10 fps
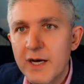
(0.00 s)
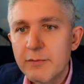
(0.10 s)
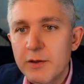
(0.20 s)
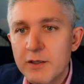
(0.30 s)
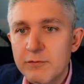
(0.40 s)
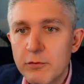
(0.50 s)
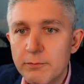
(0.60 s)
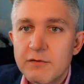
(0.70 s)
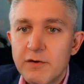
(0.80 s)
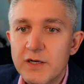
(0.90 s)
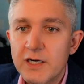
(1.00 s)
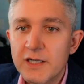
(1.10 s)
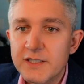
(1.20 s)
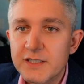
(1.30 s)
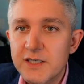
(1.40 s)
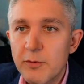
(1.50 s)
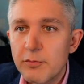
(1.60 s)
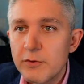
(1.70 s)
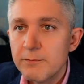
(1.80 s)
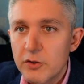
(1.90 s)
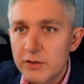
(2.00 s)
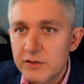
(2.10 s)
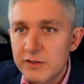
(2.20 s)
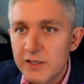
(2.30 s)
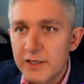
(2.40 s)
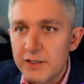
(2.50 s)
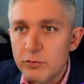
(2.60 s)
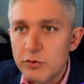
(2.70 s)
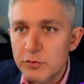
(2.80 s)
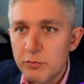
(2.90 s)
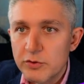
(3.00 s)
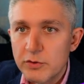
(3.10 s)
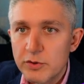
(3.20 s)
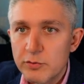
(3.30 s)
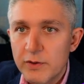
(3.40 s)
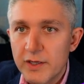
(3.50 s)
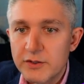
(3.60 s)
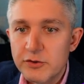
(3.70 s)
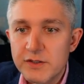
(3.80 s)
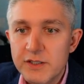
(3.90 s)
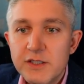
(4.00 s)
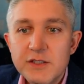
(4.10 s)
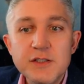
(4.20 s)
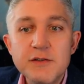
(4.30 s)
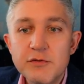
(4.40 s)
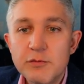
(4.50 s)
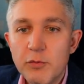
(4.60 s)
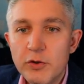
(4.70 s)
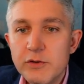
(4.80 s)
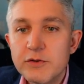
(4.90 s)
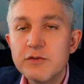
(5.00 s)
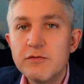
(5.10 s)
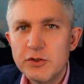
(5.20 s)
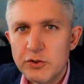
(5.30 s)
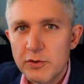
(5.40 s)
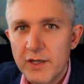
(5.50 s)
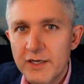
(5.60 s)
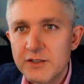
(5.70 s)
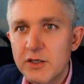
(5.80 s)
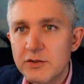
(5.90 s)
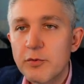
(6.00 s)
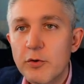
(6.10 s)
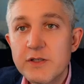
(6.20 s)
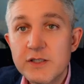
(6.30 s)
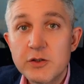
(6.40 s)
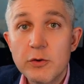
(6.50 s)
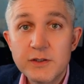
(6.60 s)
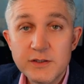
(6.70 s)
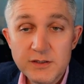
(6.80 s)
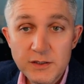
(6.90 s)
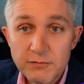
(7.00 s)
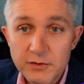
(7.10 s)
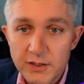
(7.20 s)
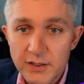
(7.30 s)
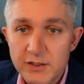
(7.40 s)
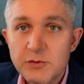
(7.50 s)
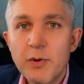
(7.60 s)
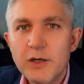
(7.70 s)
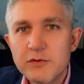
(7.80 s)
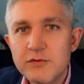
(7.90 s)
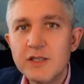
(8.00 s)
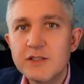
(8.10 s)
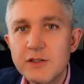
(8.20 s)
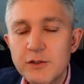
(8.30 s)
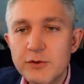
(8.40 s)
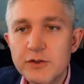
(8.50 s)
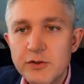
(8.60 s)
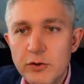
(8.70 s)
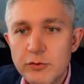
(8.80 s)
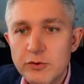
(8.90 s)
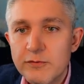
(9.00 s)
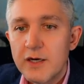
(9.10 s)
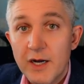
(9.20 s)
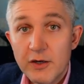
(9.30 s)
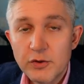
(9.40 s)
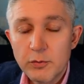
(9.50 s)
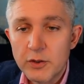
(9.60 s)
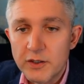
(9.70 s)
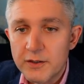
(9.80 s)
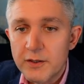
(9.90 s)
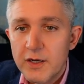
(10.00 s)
platform. If I click example, you can select which model you would like to see. Different models visualize and process tokens differently. It's part of their secret sauce of how they work.